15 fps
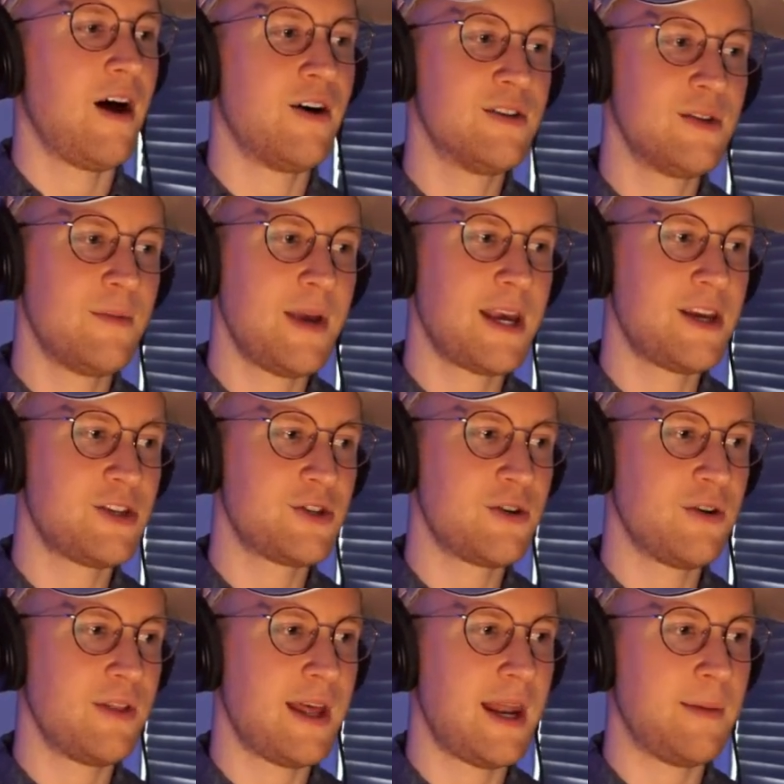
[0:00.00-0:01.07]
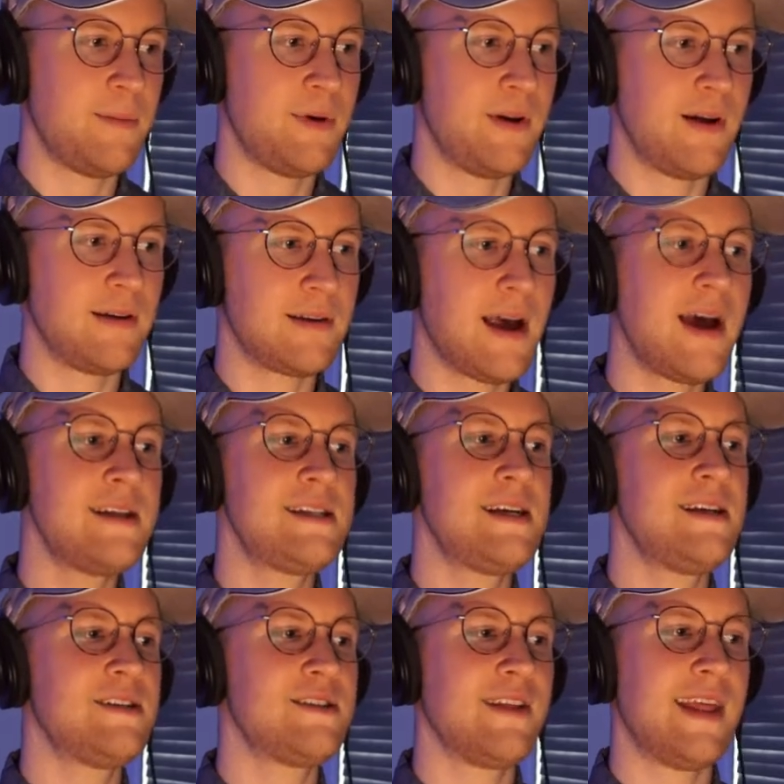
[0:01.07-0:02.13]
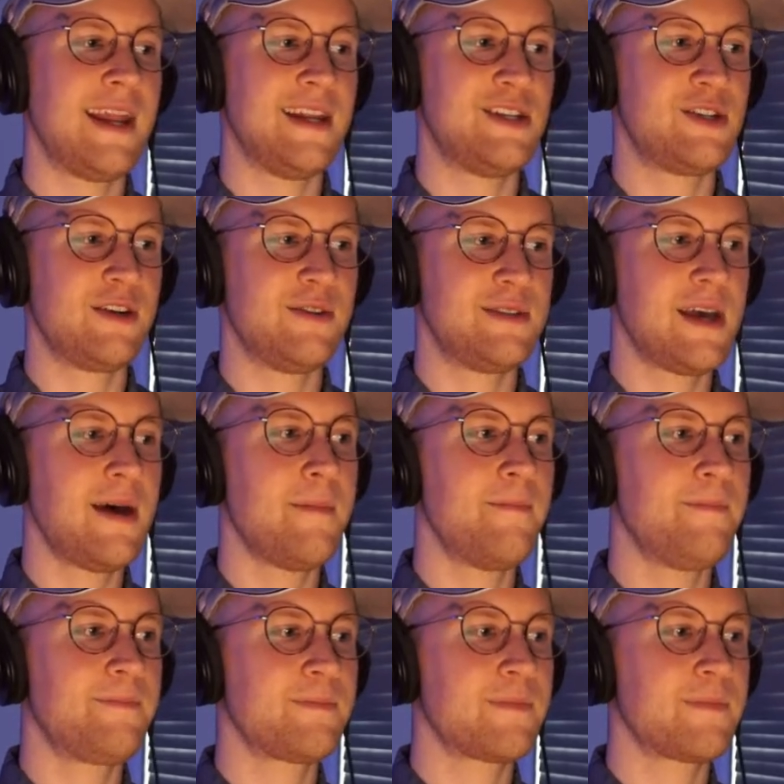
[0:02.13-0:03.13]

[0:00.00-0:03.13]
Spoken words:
Also making sure that I put on content so that it shows up.